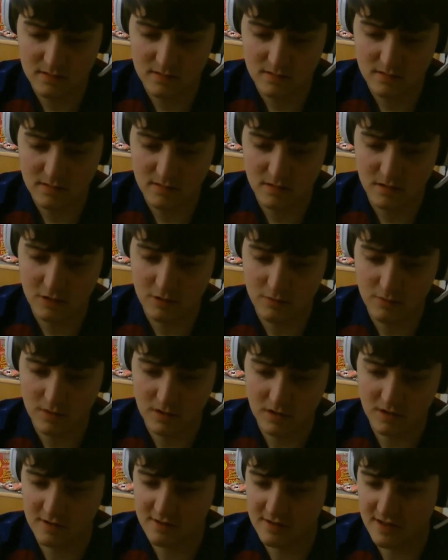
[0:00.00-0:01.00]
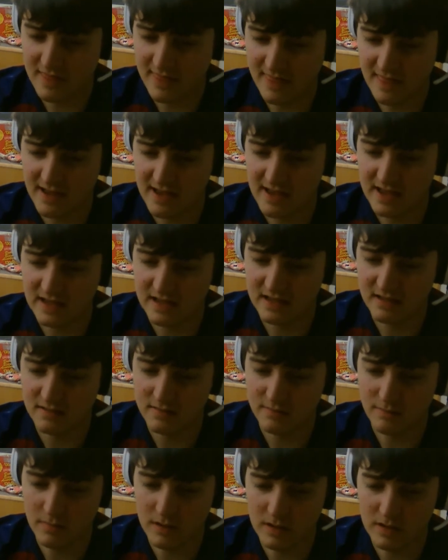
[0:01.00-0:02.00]
I understand that,
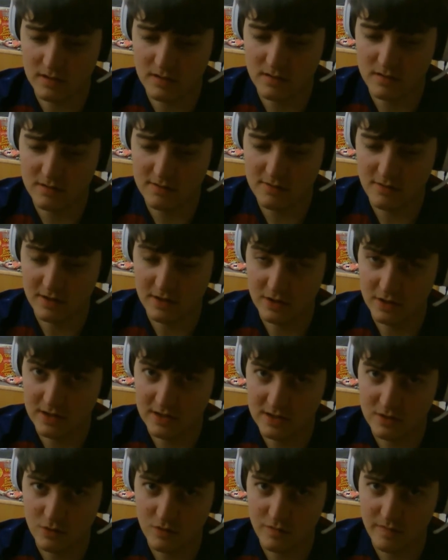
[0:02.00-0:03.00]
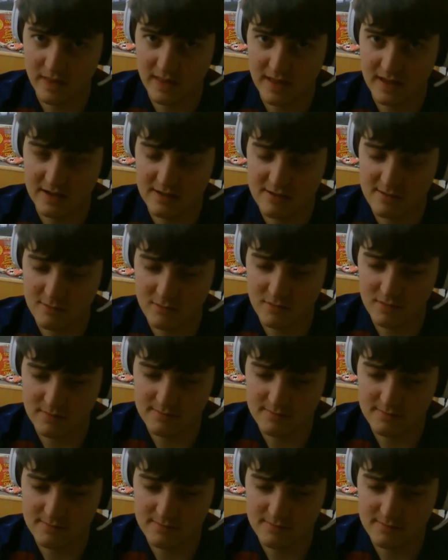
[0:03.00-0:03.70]
but so I do need to go with that as well.